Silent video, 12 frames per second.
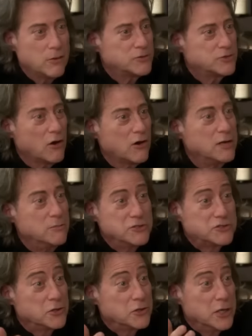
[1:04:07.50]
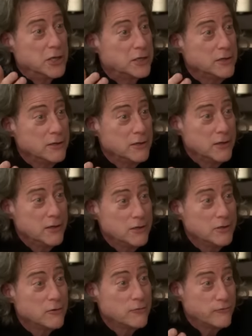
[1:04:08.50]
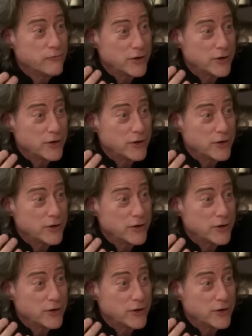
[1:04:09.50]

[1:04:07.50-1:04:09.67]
Well, I'm sorry, Mr. Lincoln. You're a